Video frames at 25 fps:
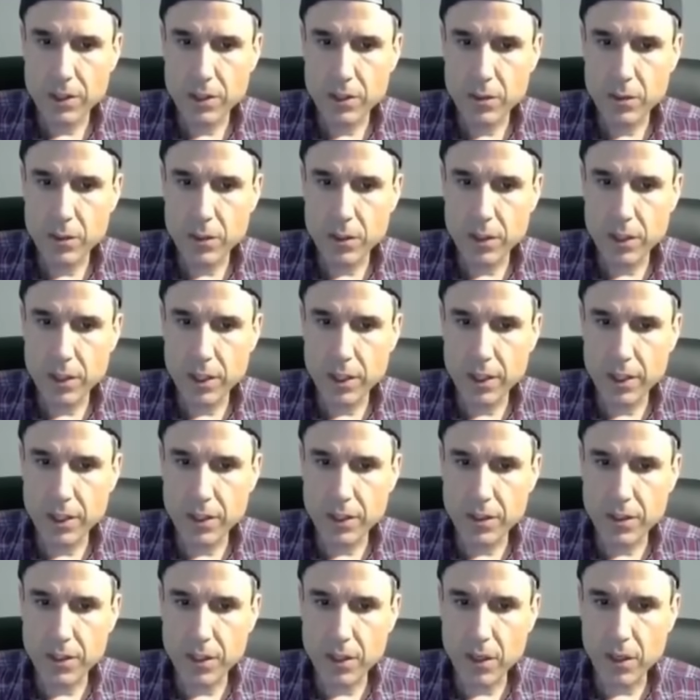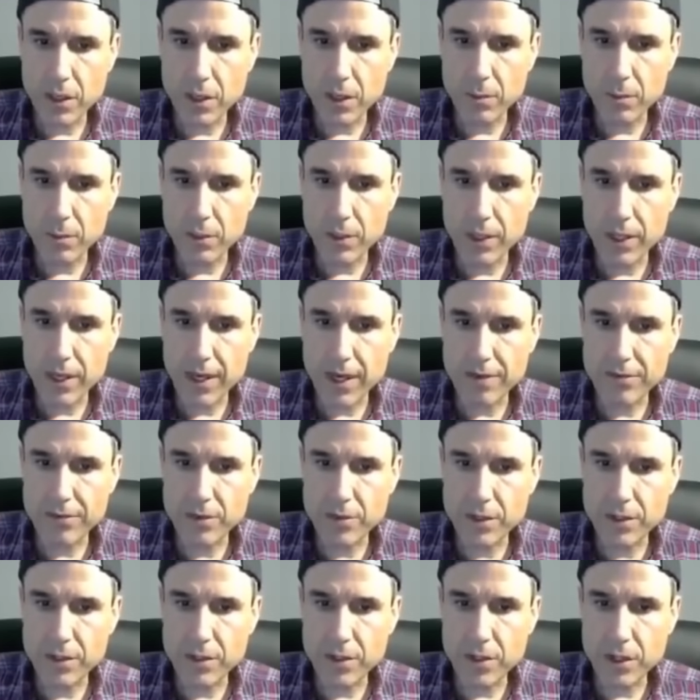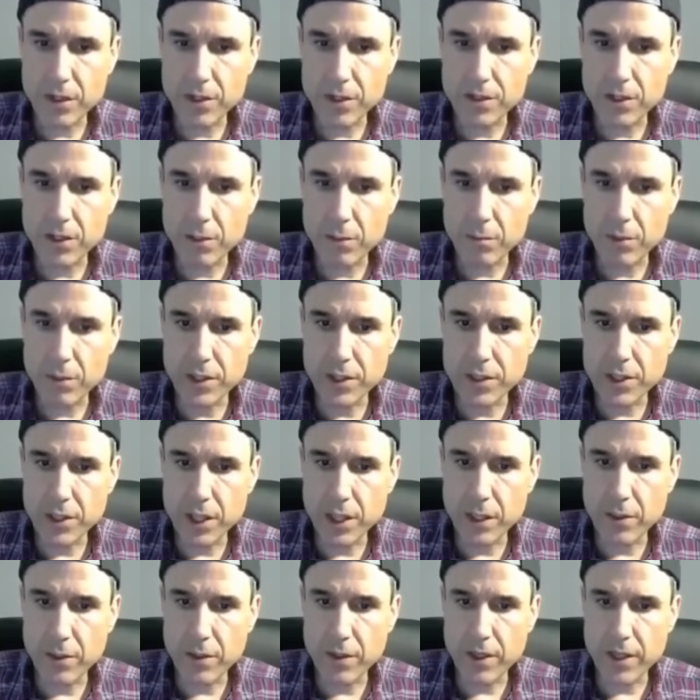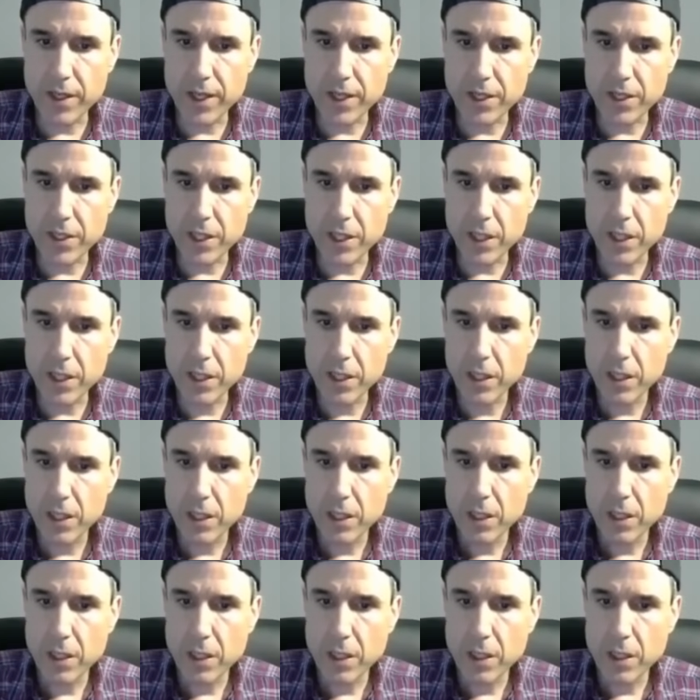Let's do it in the startup, but after it starts up, let's get rid of that shit.